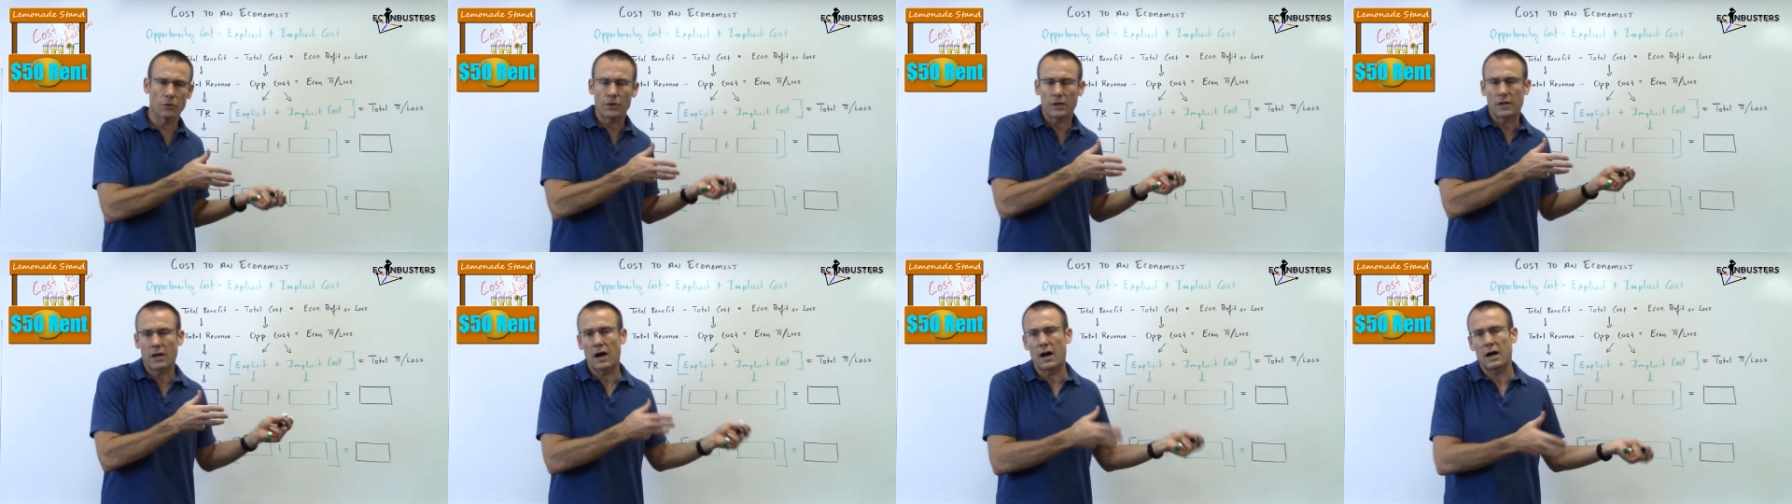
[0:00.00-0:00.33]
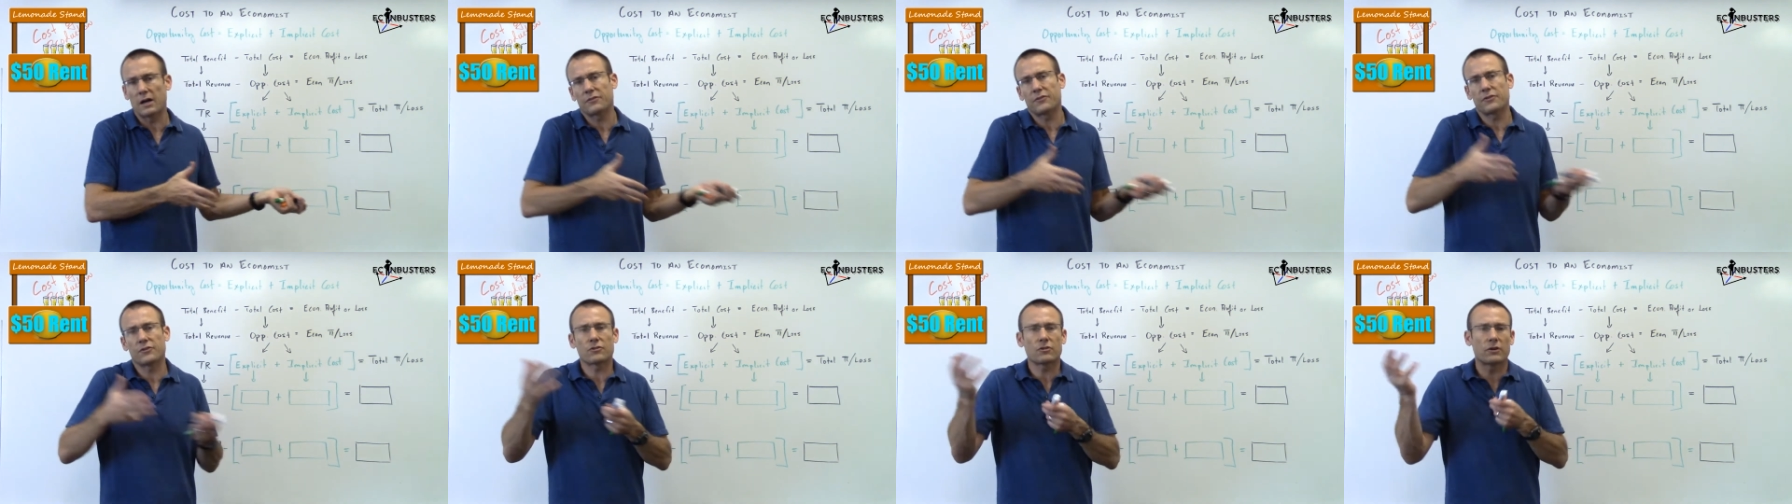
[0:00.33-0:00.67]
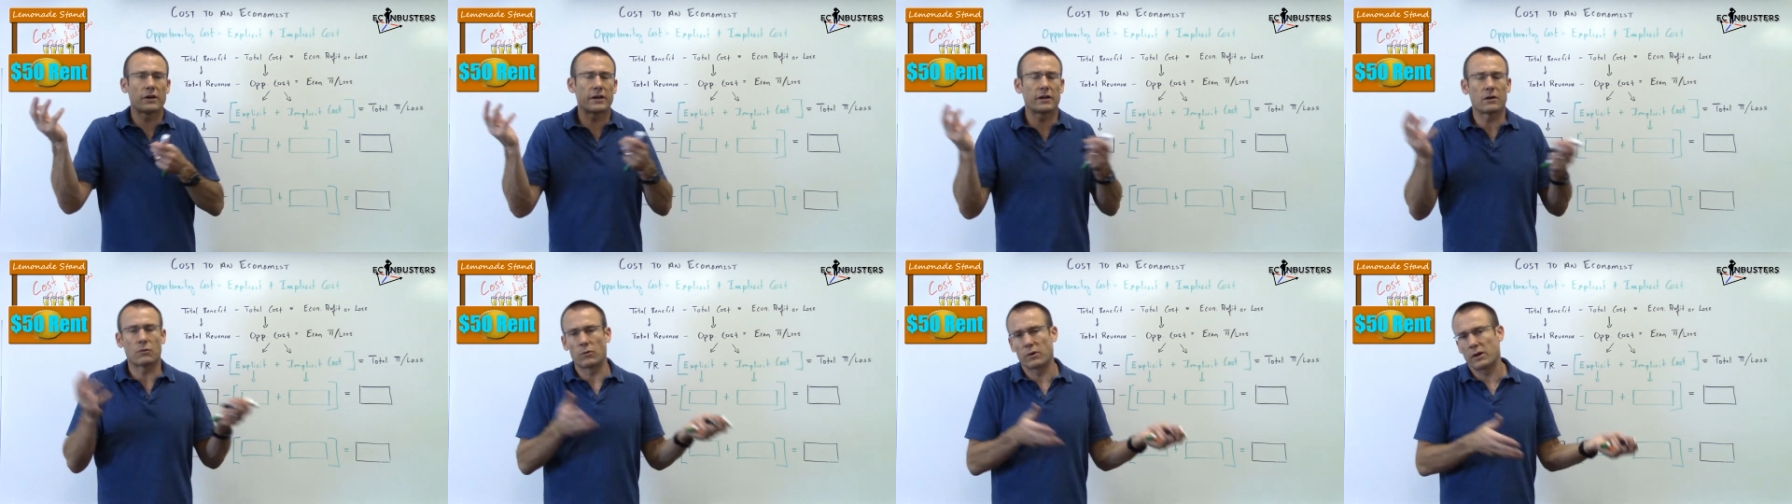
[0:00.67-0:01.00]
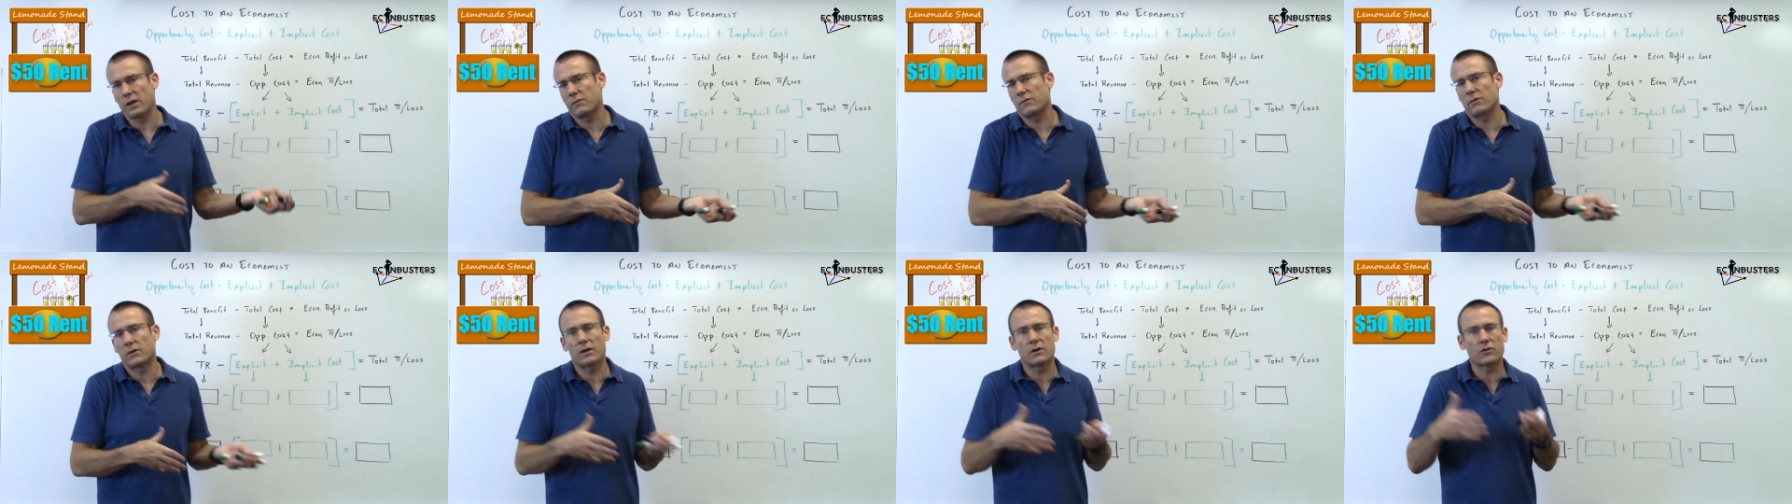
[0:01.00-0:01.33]
the concentrate or
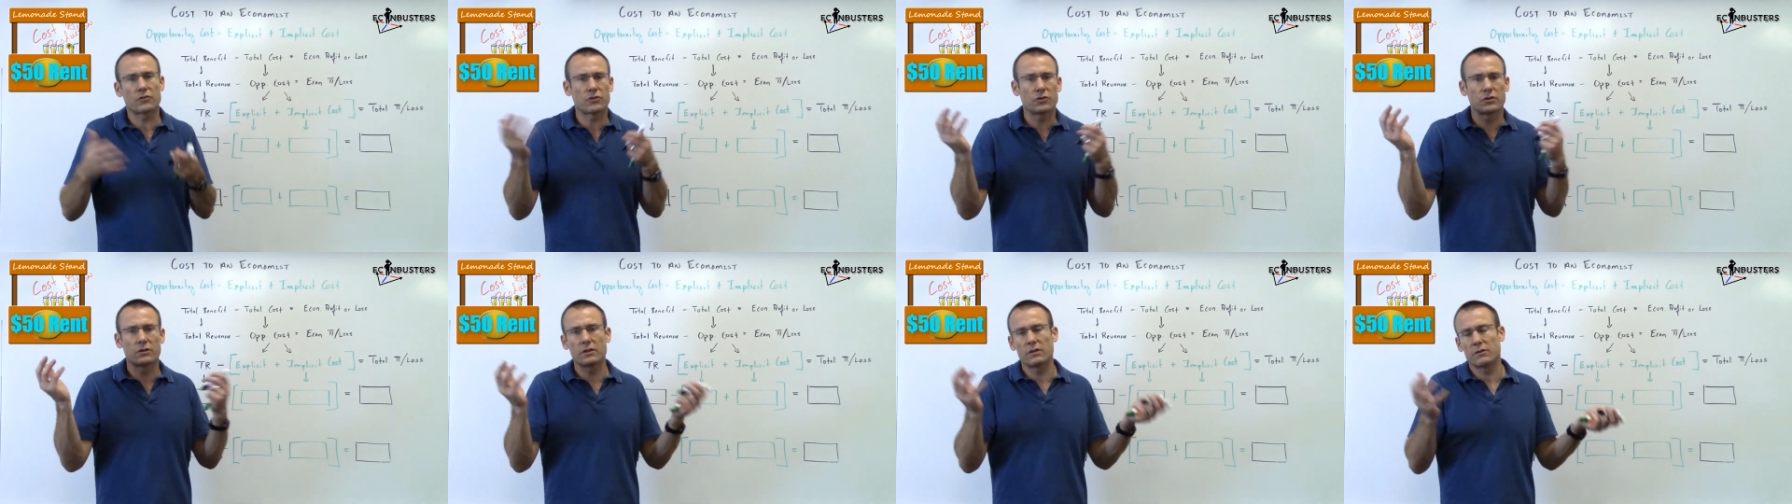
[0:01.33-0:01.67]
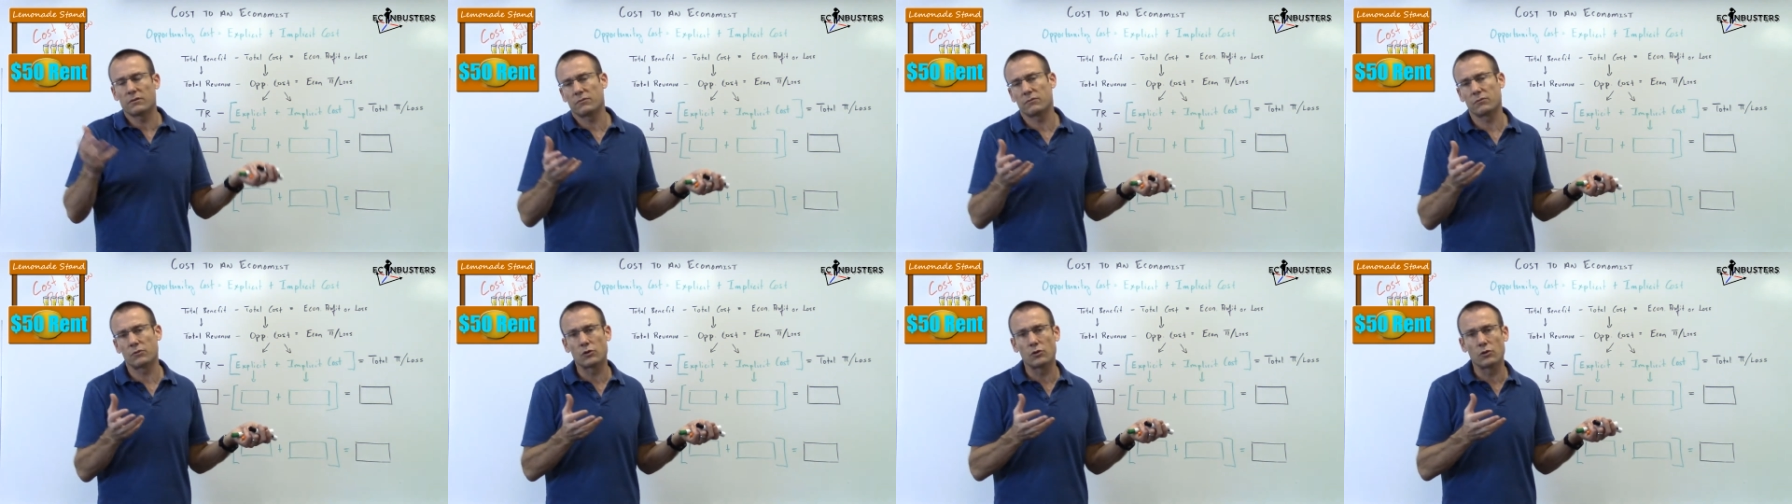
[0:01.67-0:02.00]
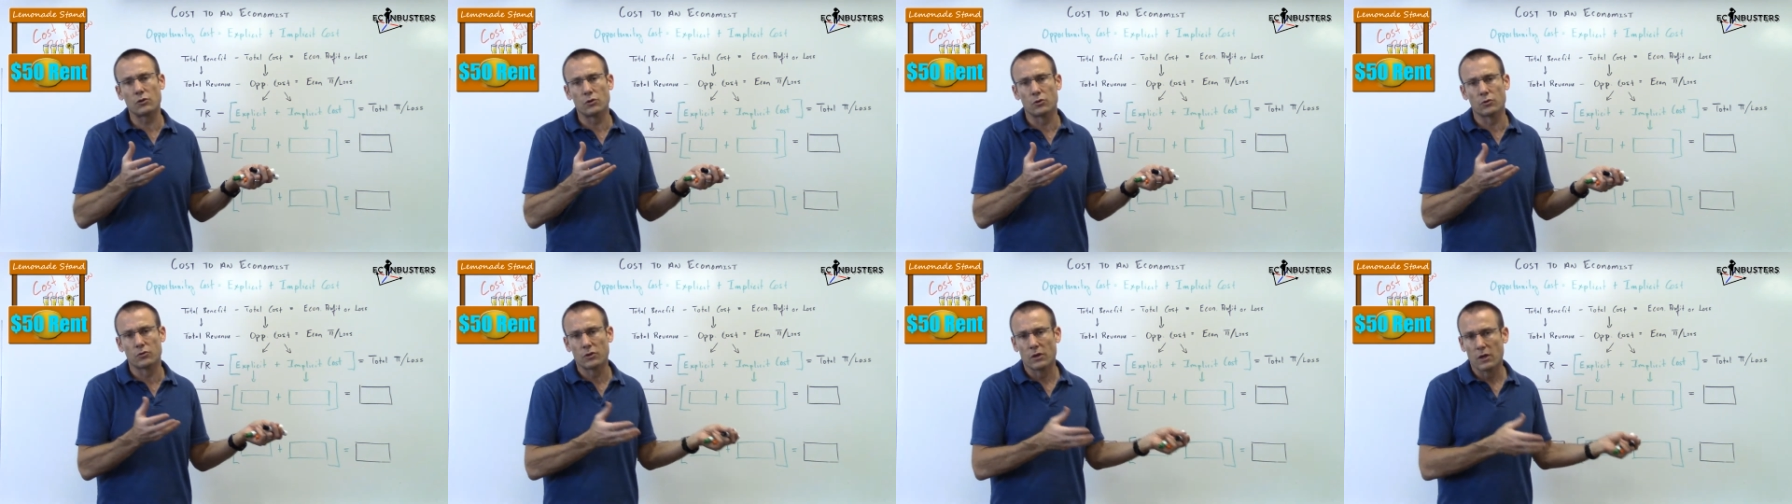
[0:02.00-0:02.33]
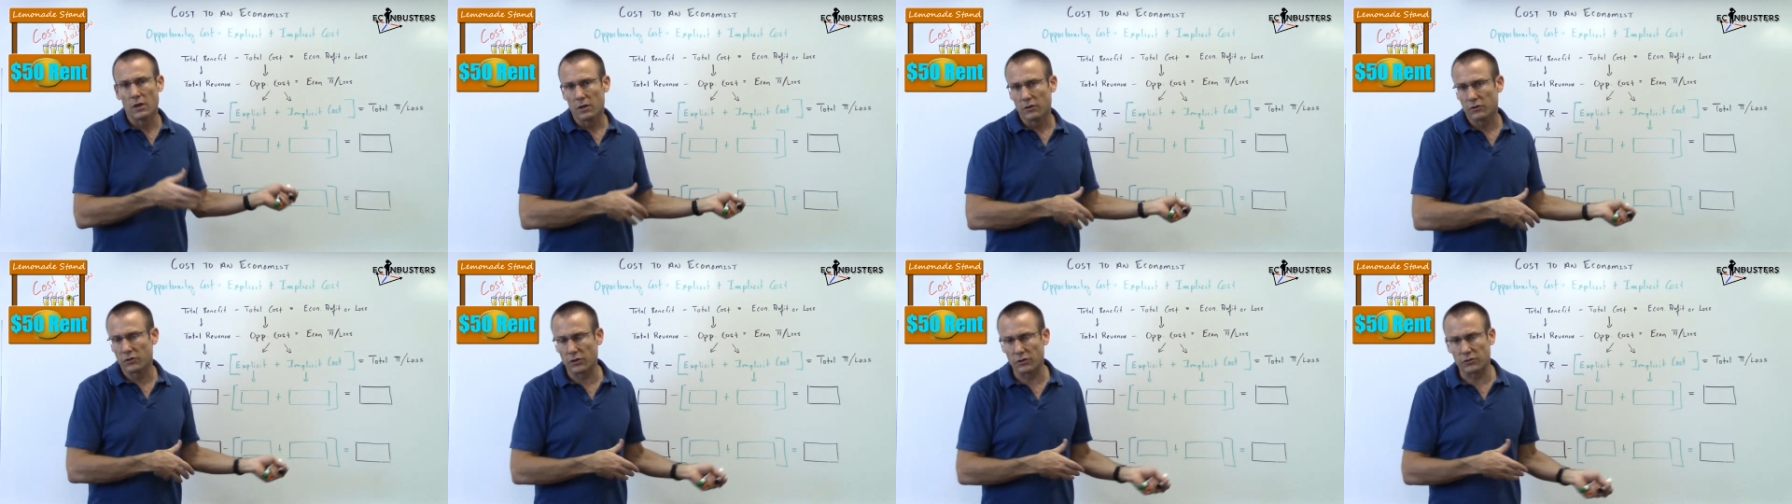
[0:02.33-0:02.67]
whatever else you didn't use,
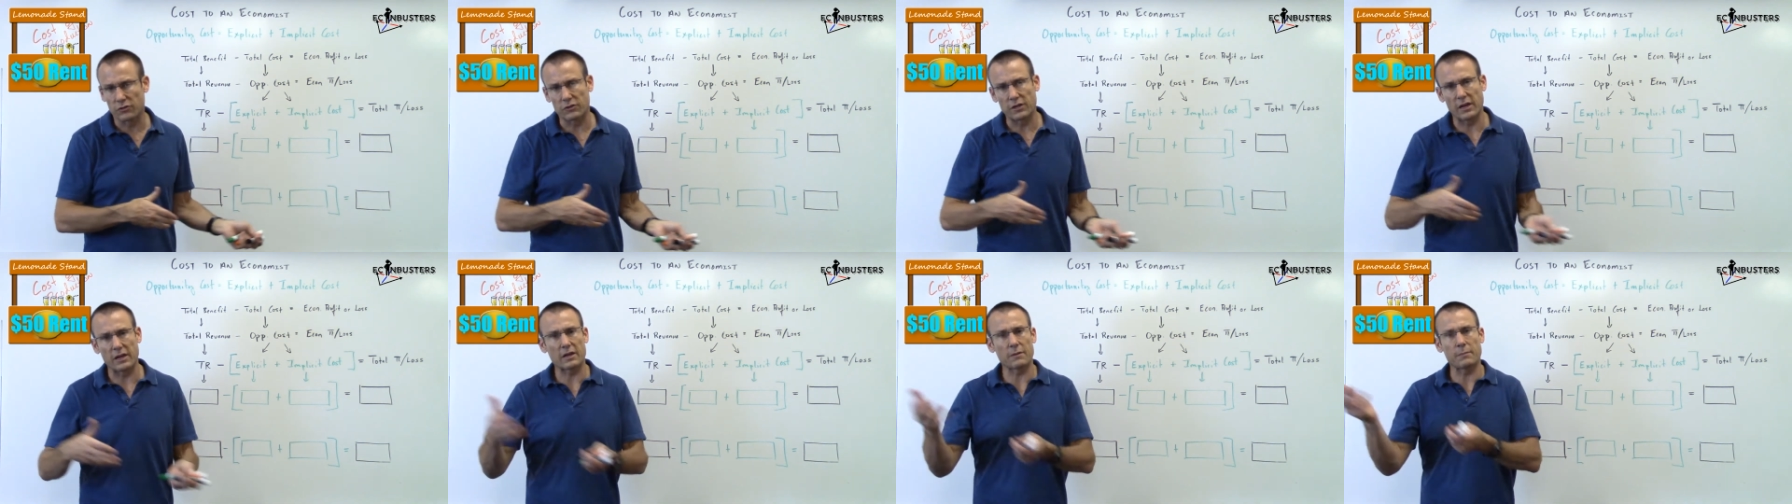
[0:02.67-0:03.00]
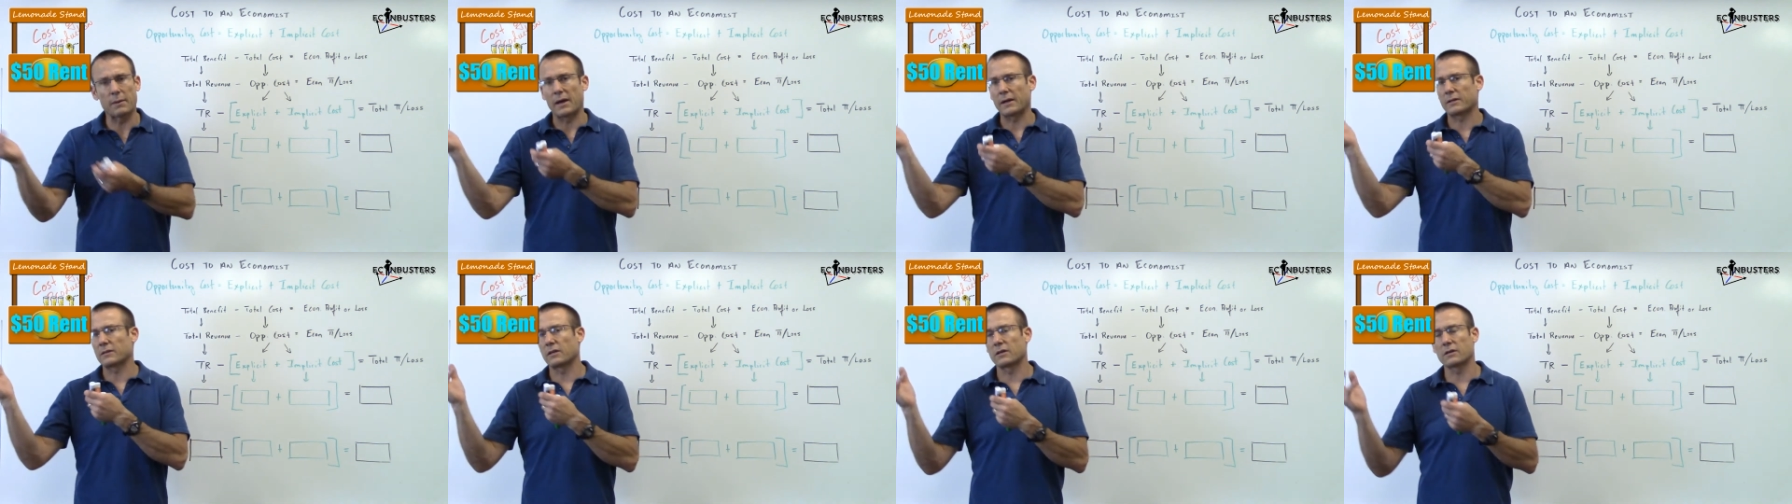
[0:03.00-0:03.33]
just take it back.